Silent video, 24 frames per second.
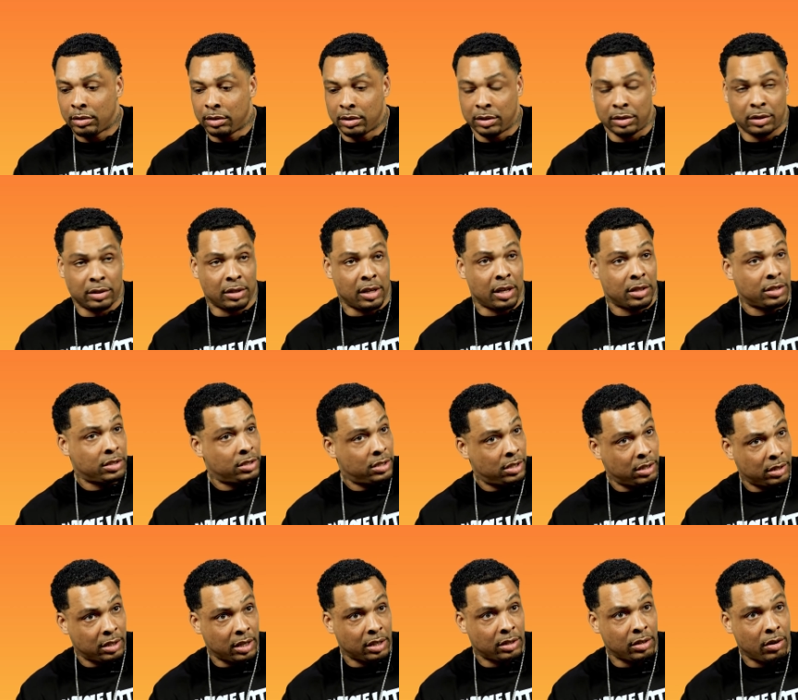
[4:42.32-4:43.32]
this other
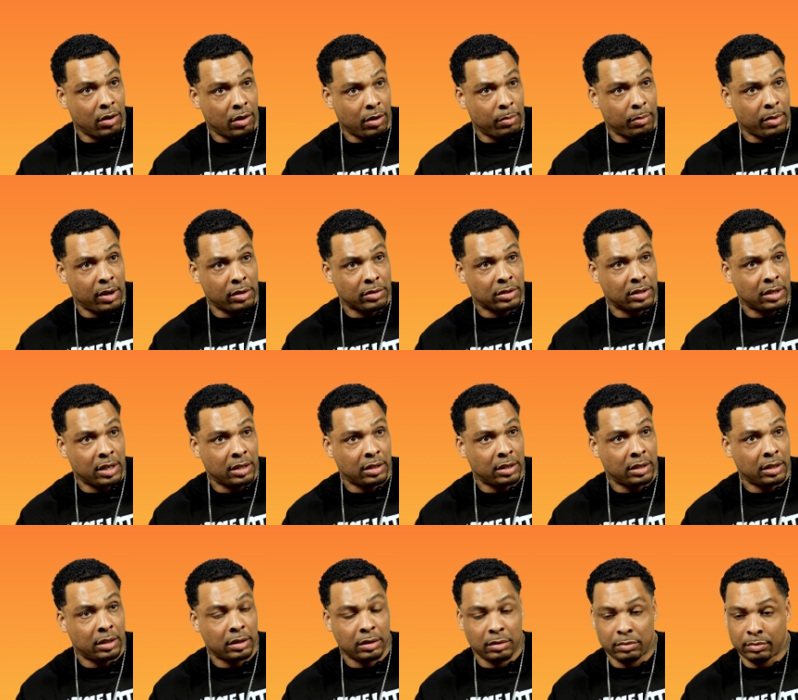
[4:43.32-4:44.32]
shit they talking about
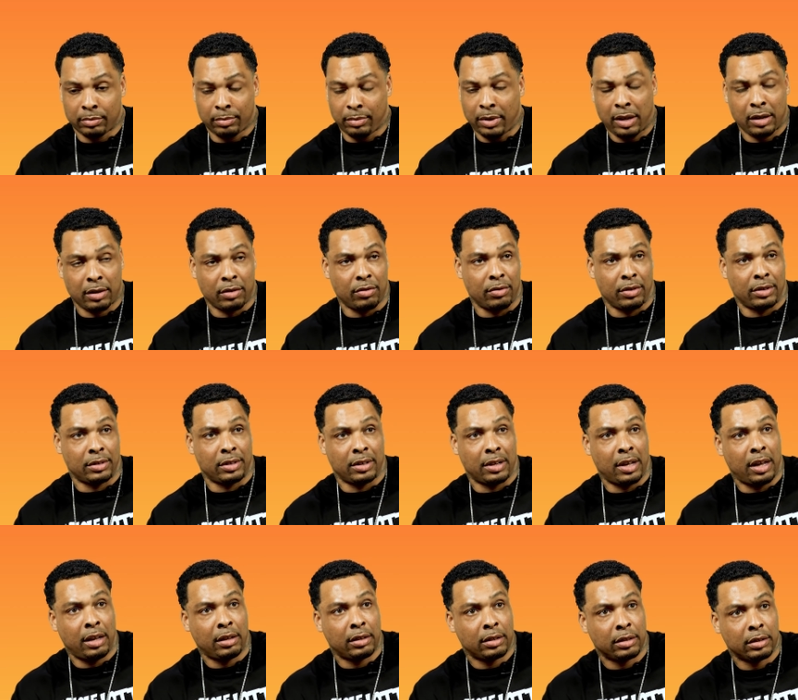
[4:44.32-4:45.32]
Sunday, I'm not going to
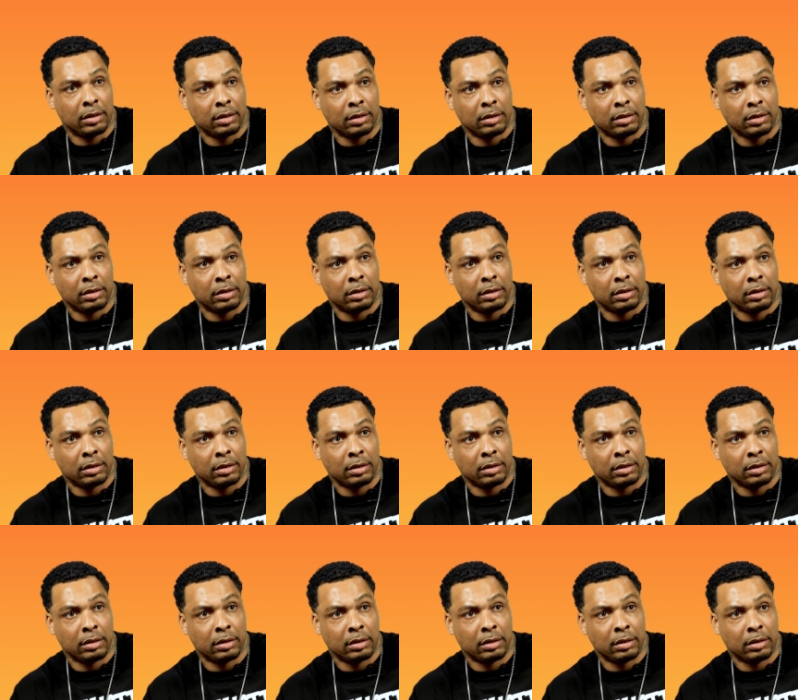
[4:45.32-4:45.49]
that.